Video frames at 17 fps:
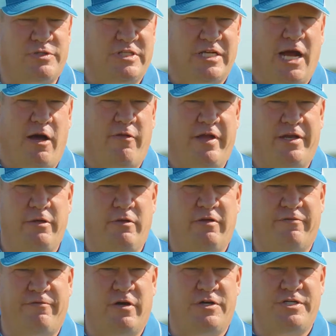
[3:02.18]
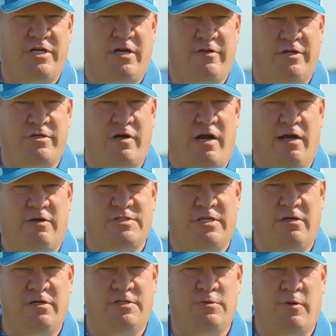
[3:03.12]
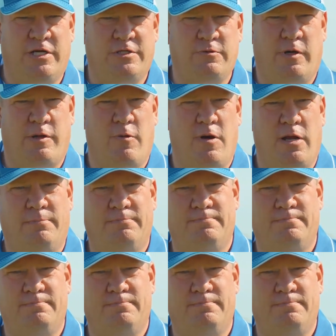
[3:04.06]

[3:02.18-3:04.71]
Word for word: see how they do the first year in the trials here in 2021.